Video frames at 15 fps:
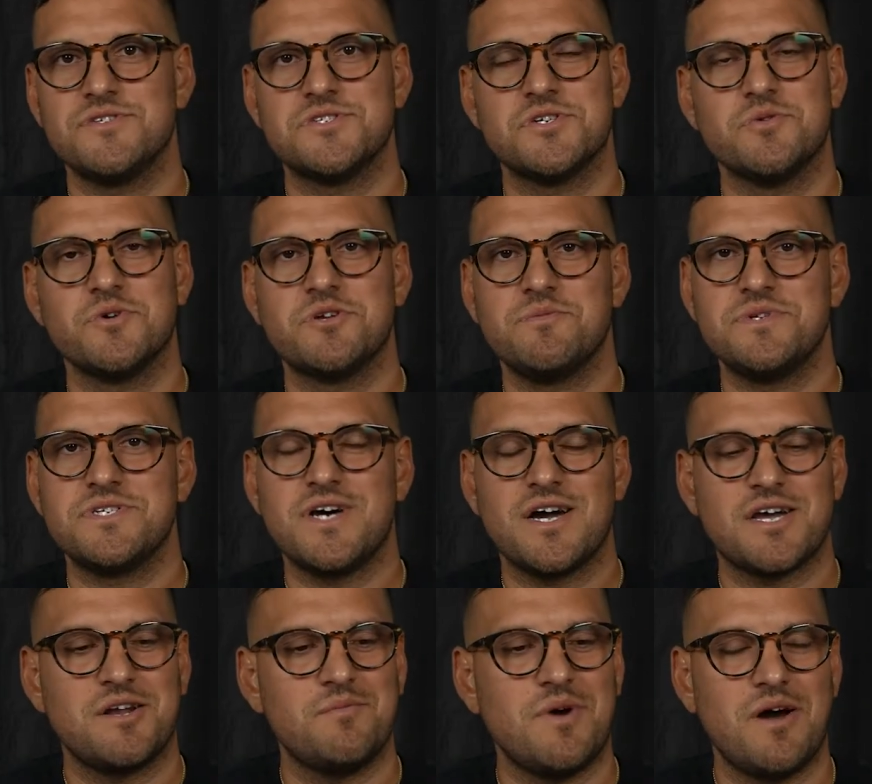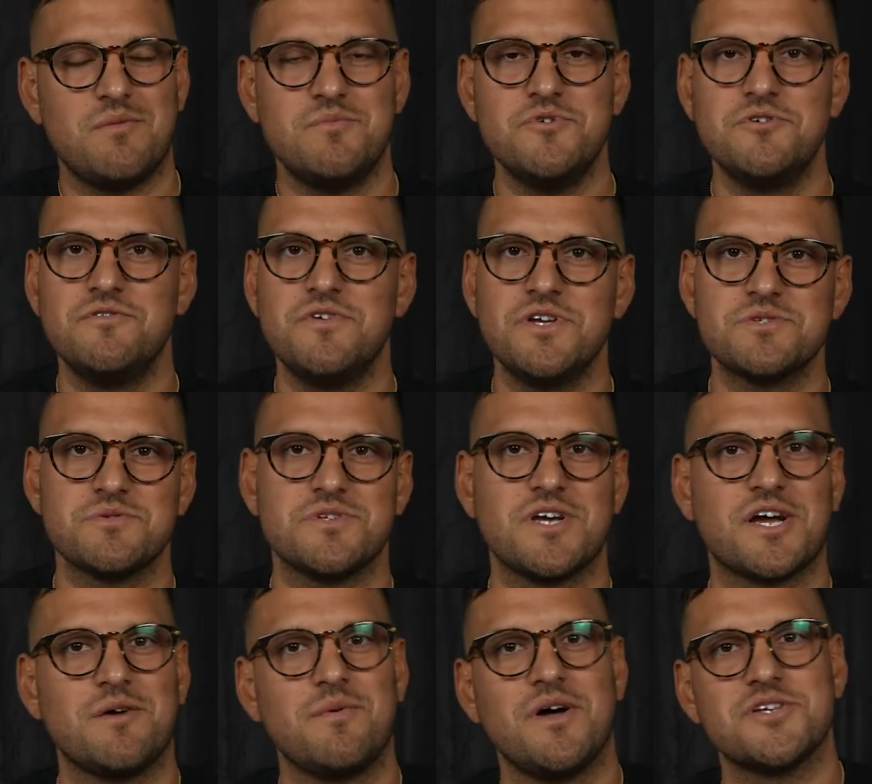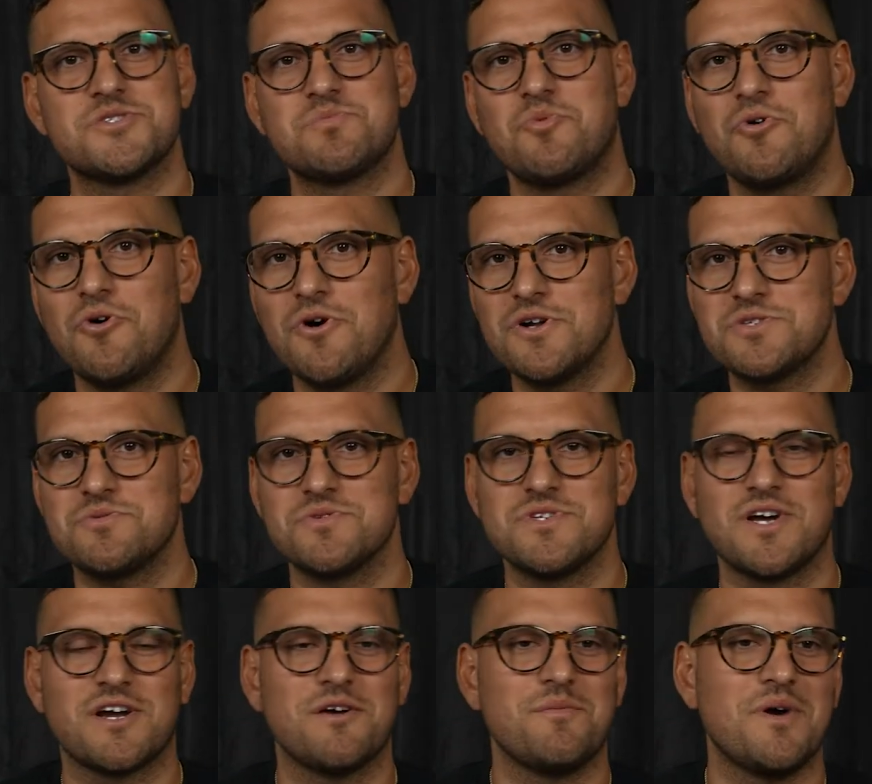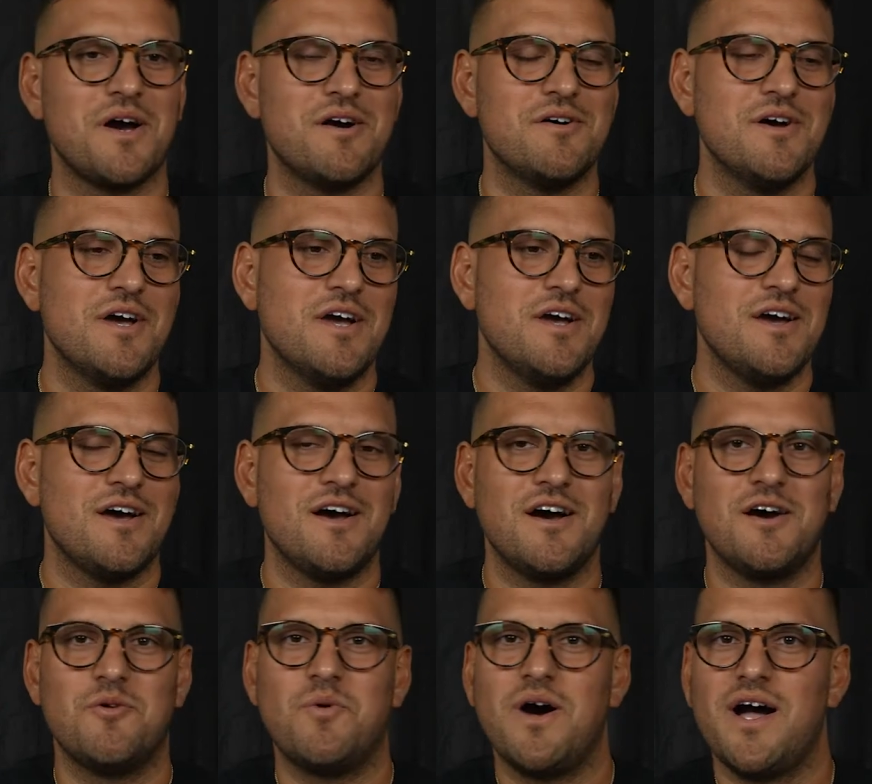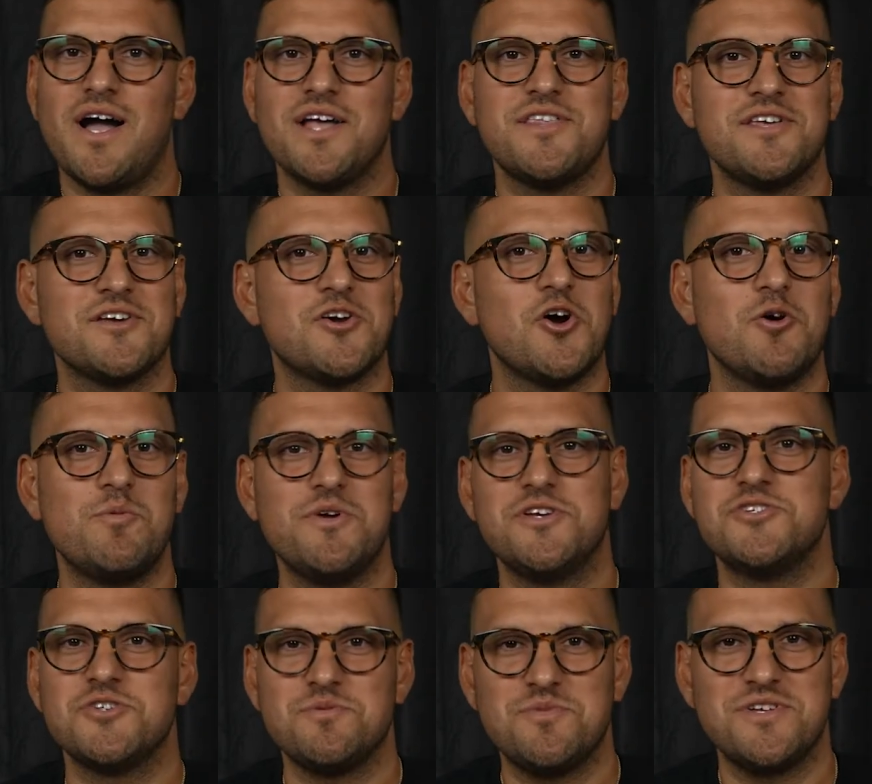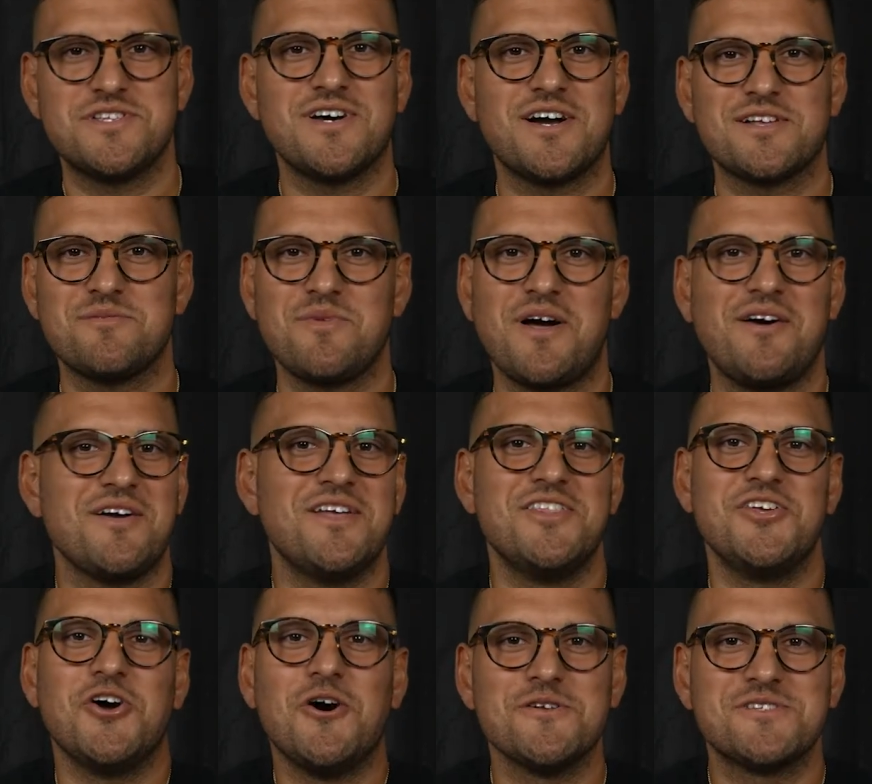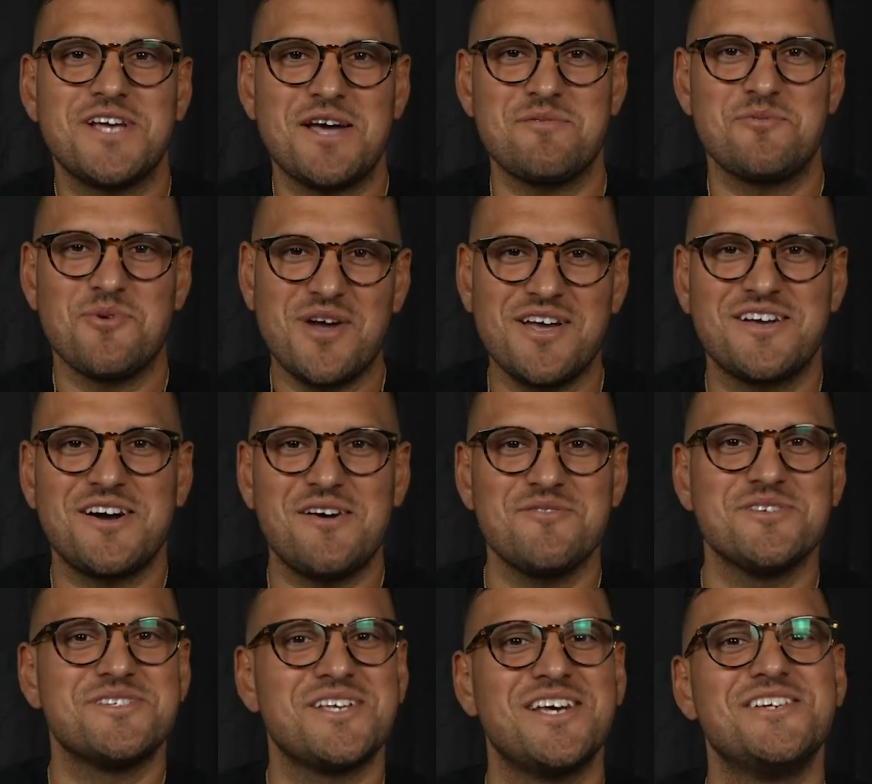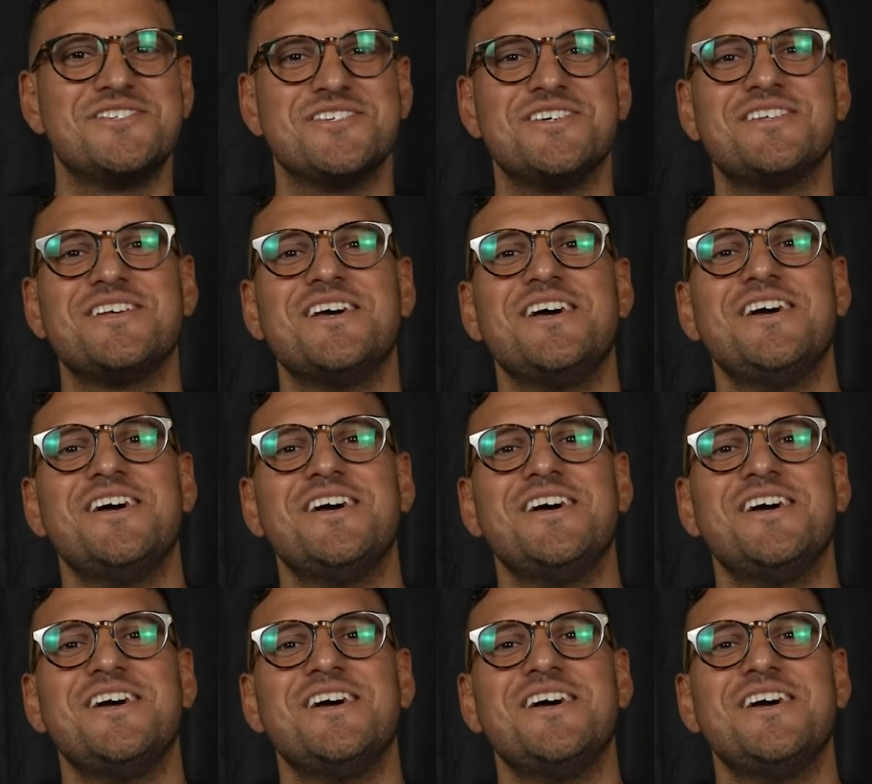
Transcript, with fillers: And so we're going to be talking about movies, we'll talk about sports, we'll talk about uh, why I think Kobe should be talked about in the all-time great conversation